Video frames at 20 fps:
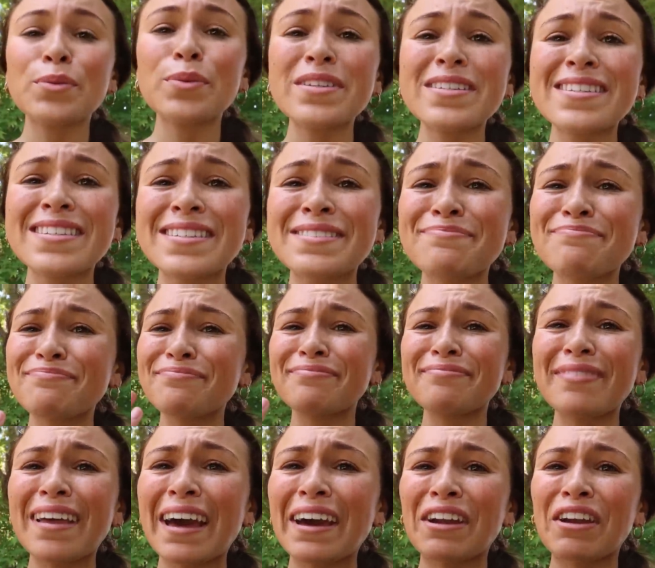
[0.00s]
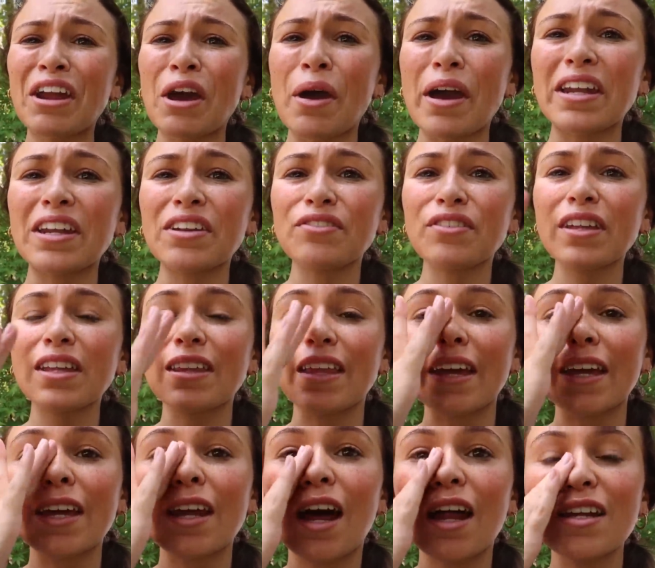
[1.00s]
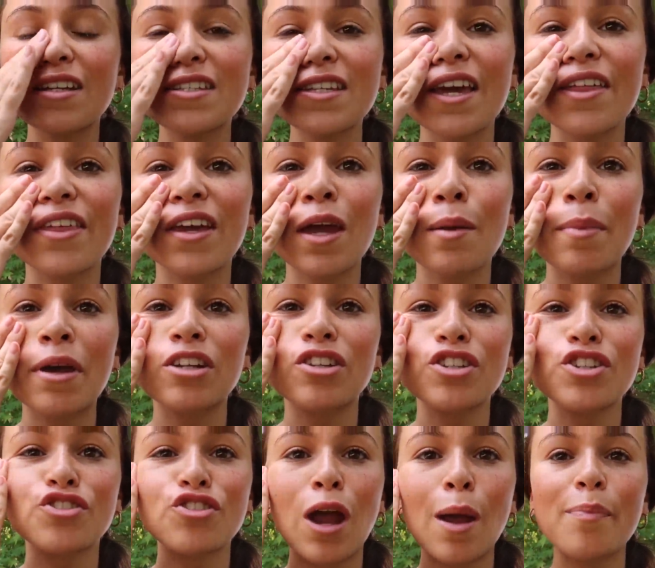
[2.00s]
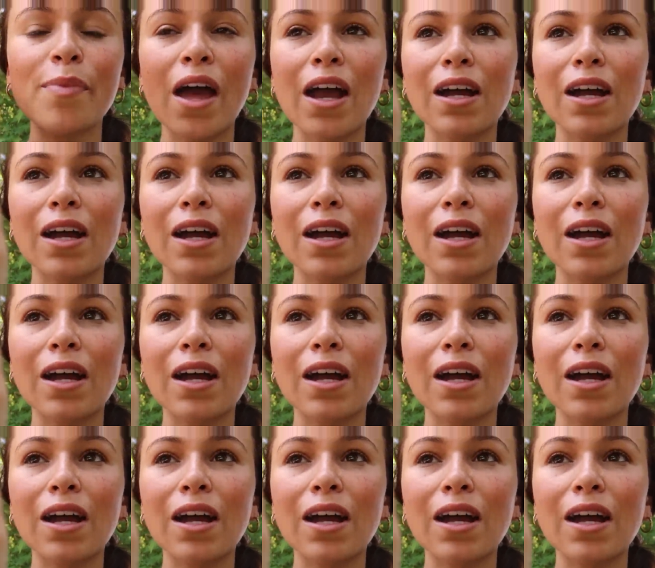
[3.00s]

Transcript: it was, I don't know, I didn't really like it, honestly. I think I might just drop